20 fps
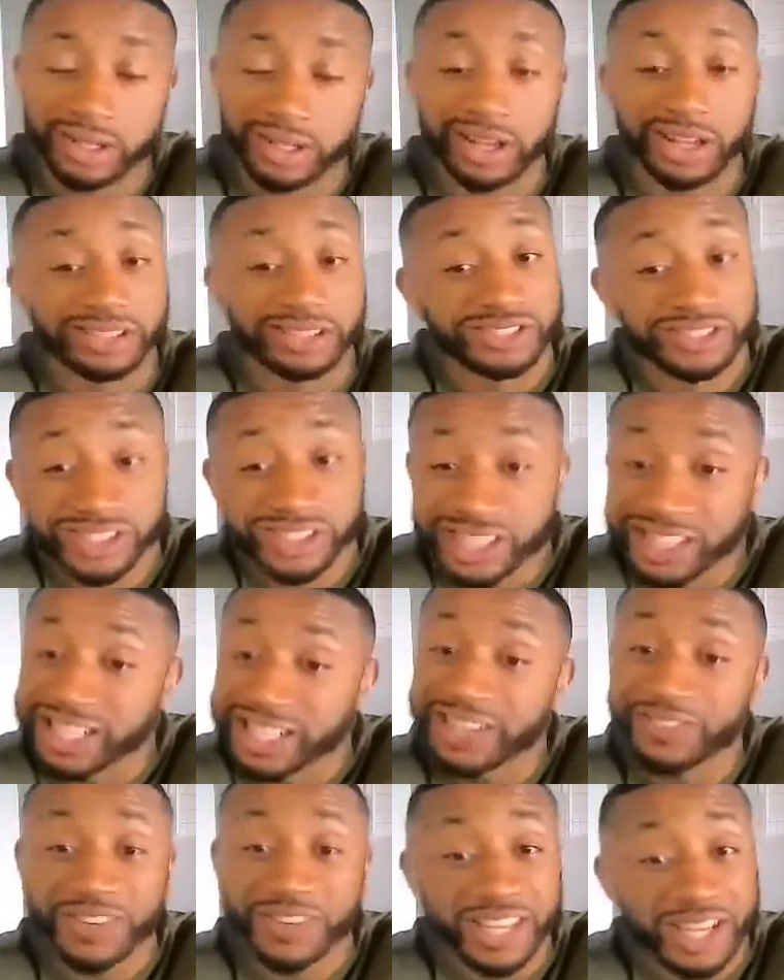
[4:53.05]
a
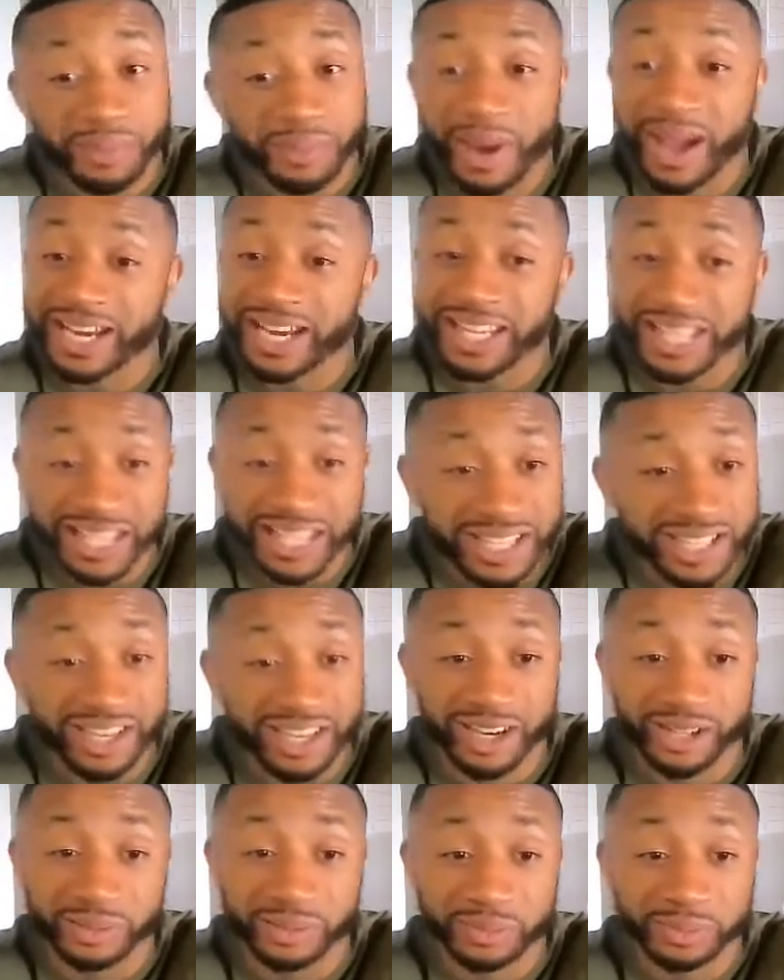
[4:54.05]
significant amount of
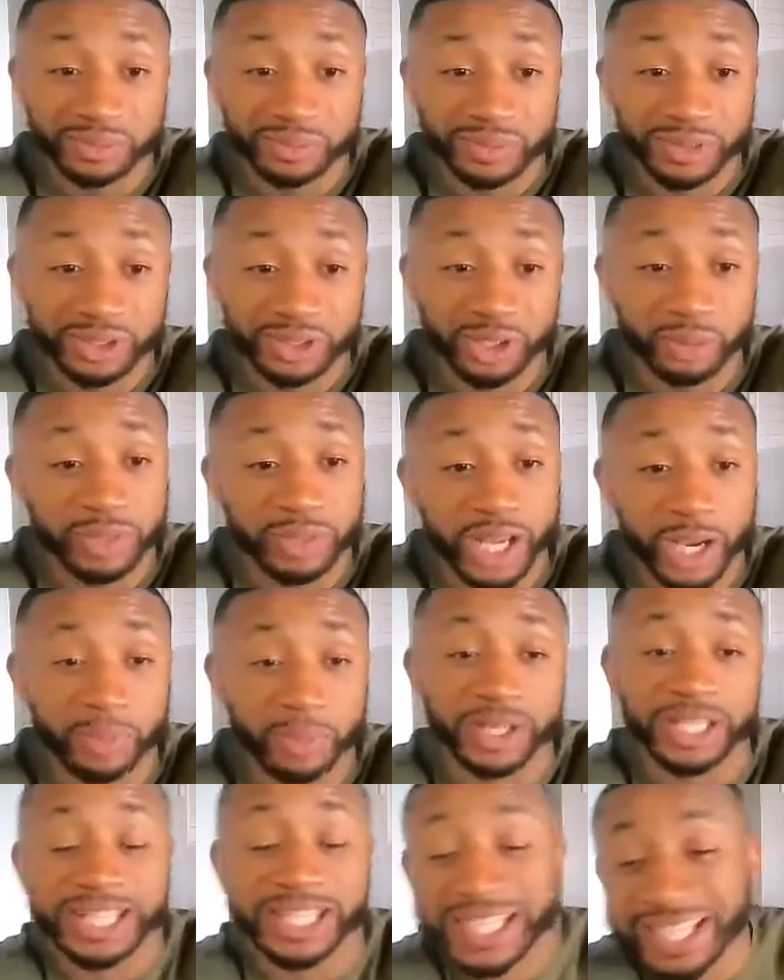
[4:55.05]
income to be able
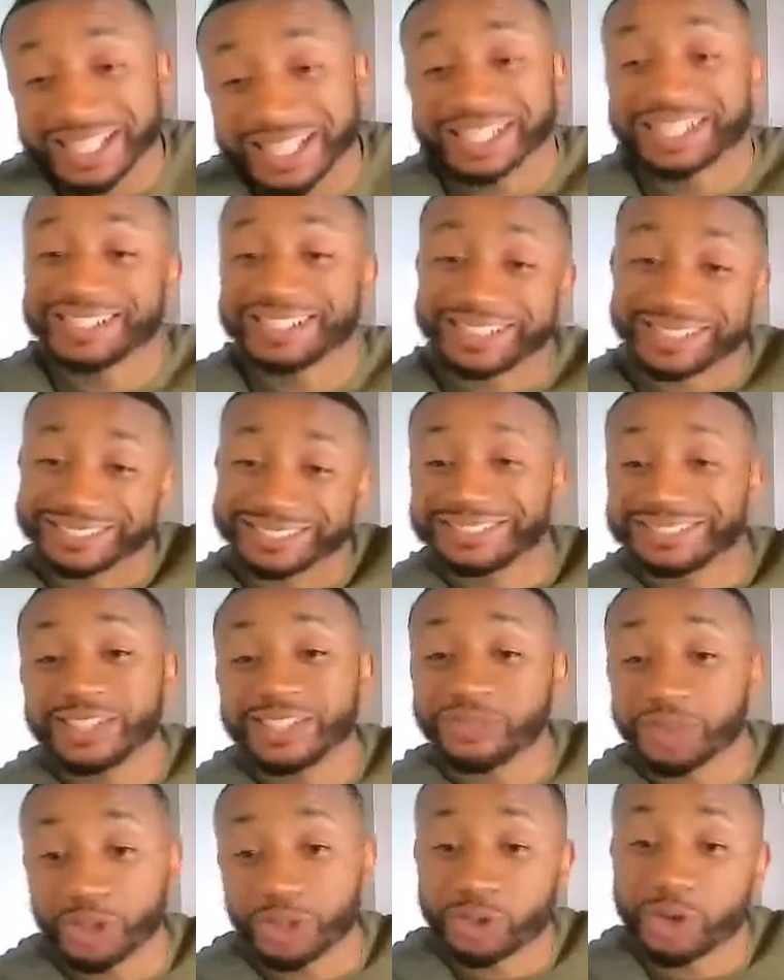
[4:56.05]
to get these
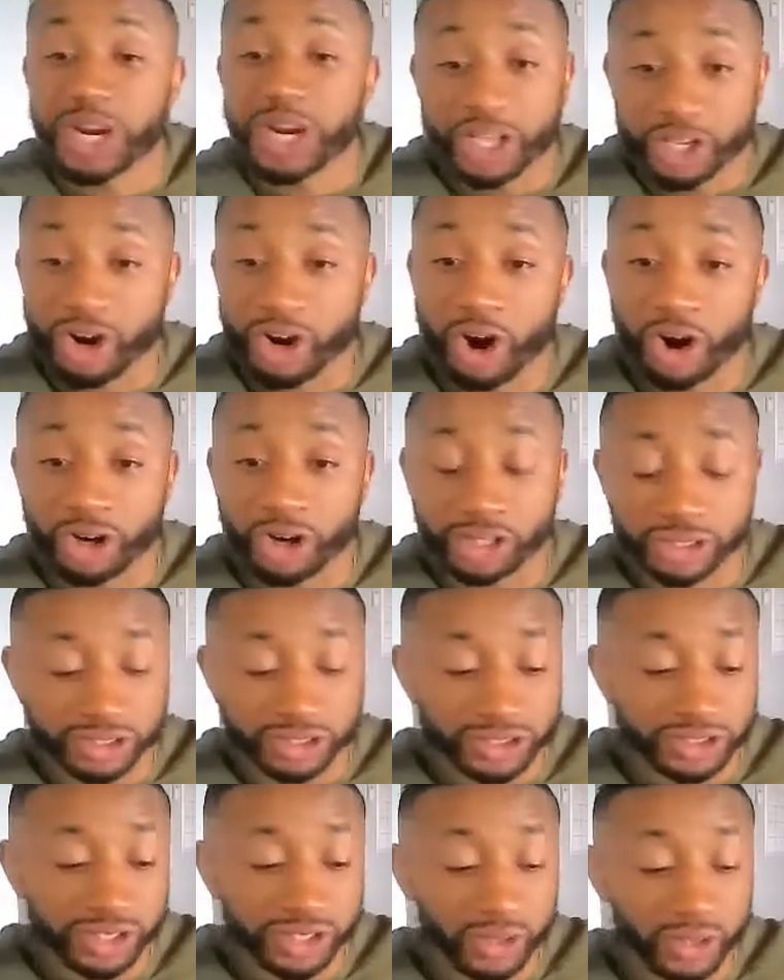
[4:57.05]
different credit
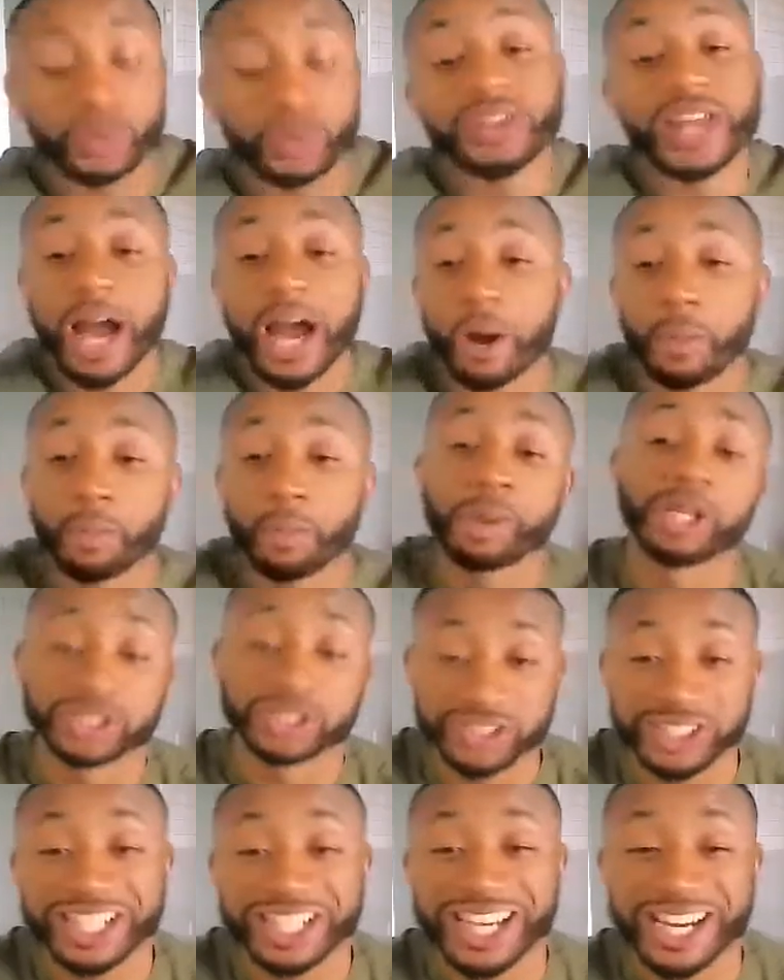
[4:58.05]
cards without
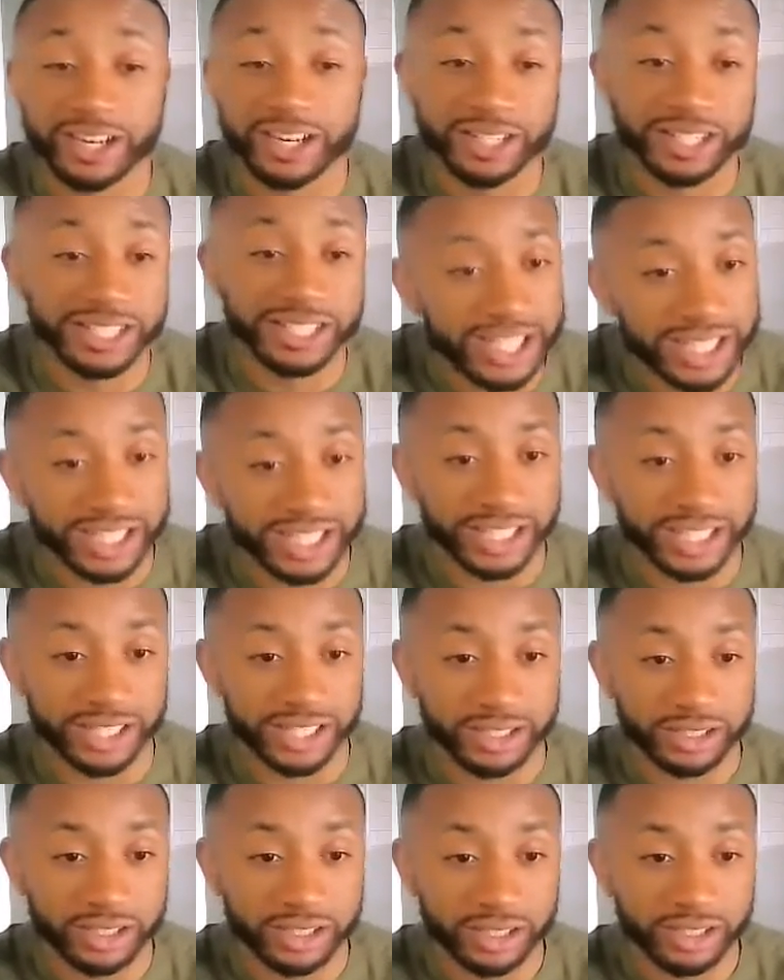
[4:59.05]
personally guaranteeing it,
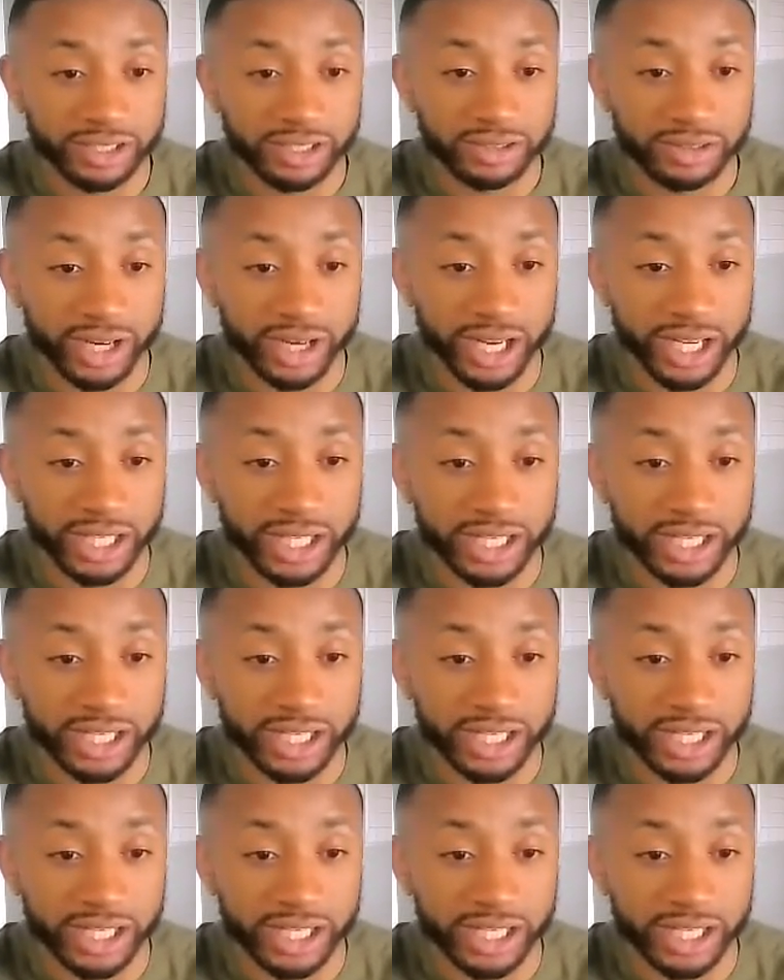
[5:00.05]
right?